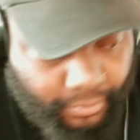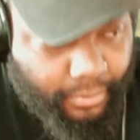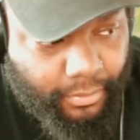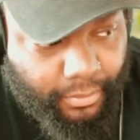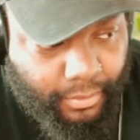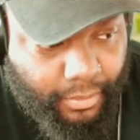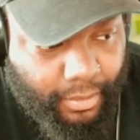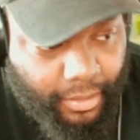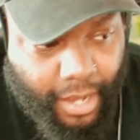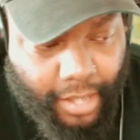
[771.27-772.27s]
that or they were...
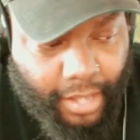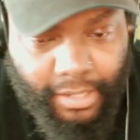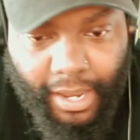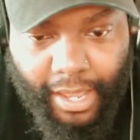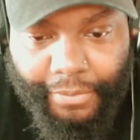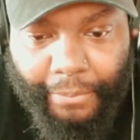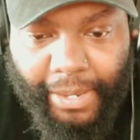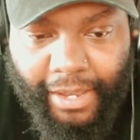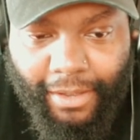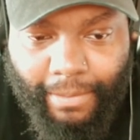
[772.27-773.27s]
Y'all just ain't had no
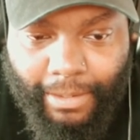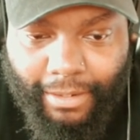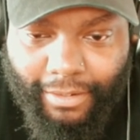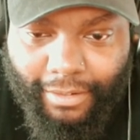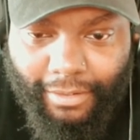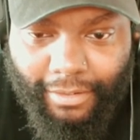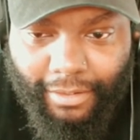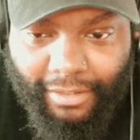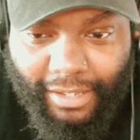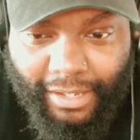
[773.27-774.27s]
big homie.
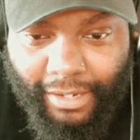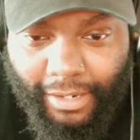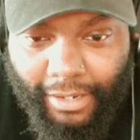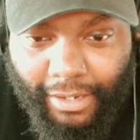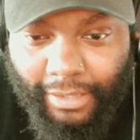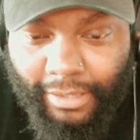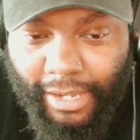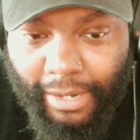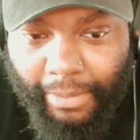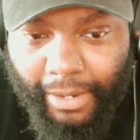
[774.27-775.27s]
And not to
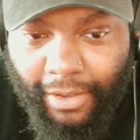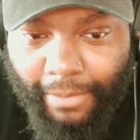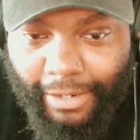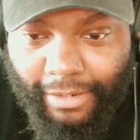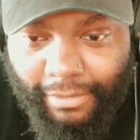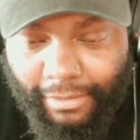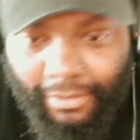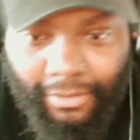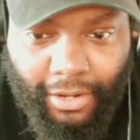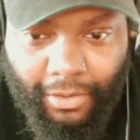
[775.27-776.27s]
say the big homie is,
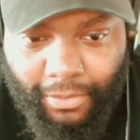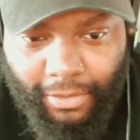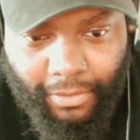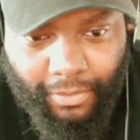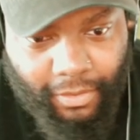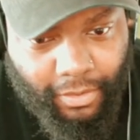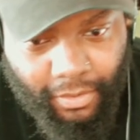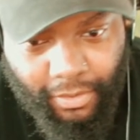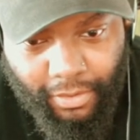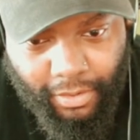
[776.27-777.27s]
you know,
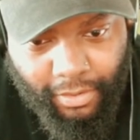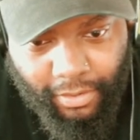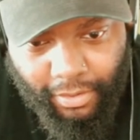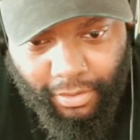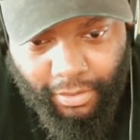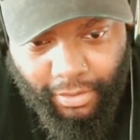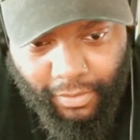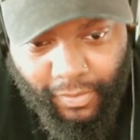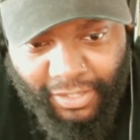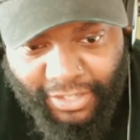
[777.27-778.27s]
the
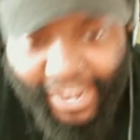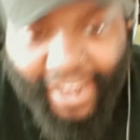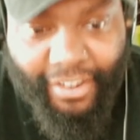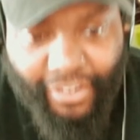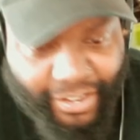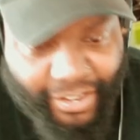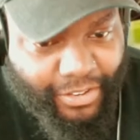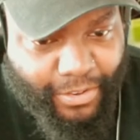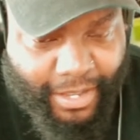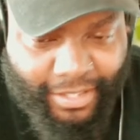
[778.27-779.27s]
standard in the
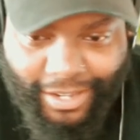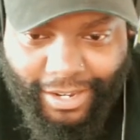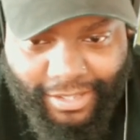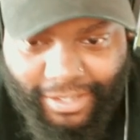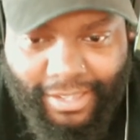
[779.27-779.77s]
USA, because it's